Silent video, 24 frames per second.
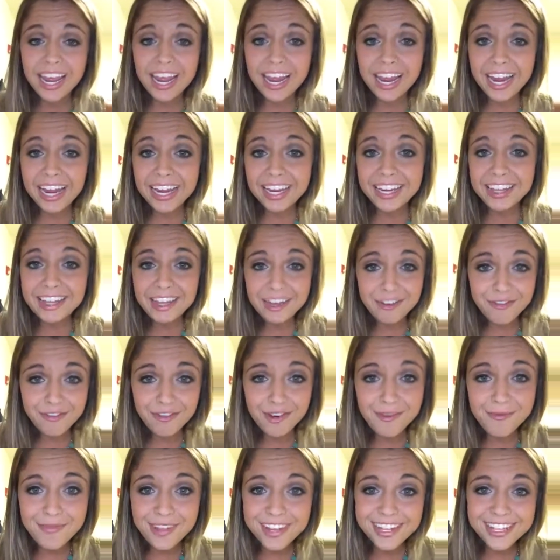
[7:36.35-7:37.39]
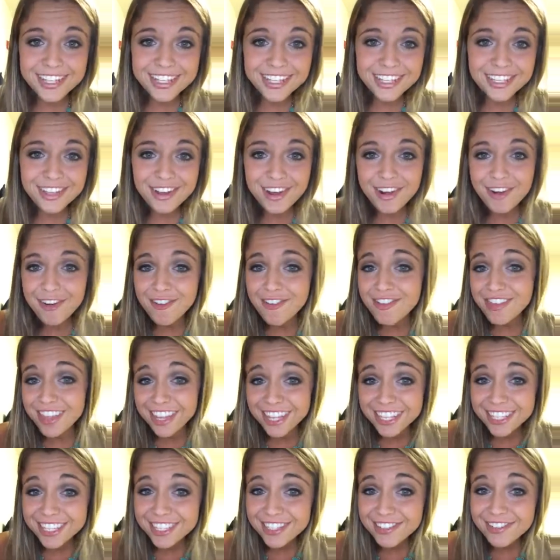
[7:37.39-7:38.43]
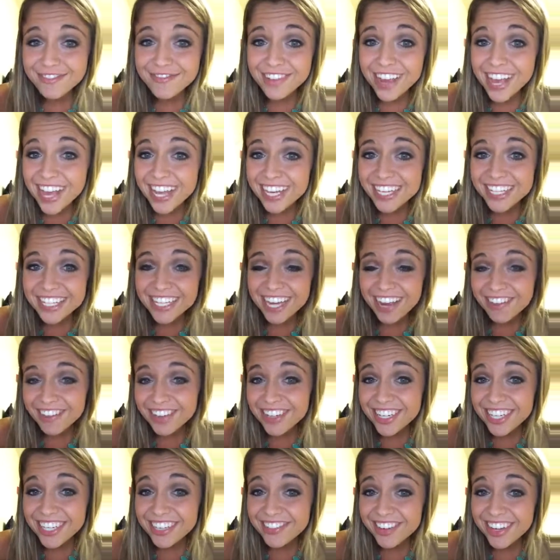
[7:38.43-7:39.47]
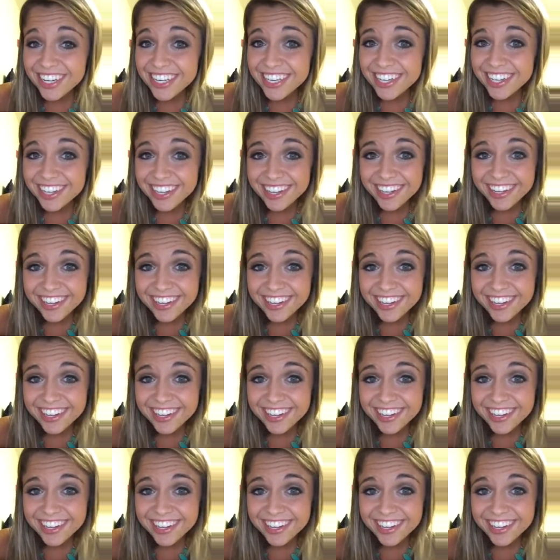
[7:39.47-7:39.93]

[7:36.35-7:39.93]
and get from this. So thanks so much. Have a good one.